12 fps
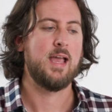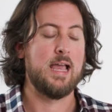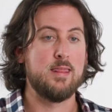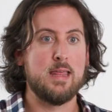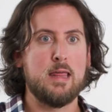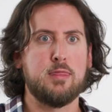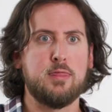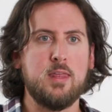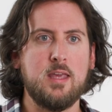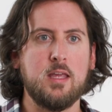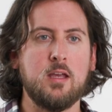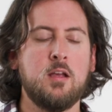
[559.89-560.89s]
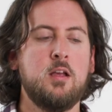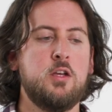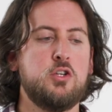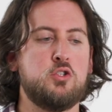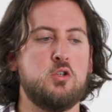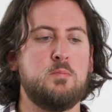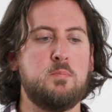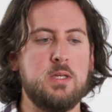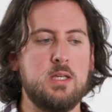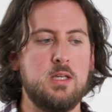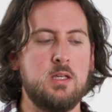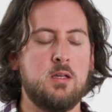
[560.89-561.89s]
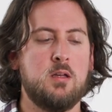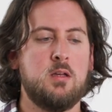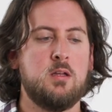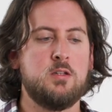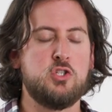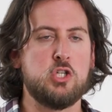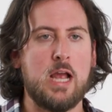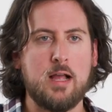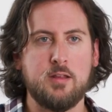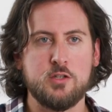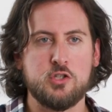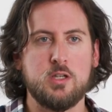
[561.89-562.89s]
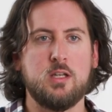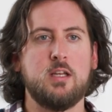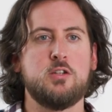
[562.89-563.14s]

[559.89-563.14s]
And that thing should be challenging.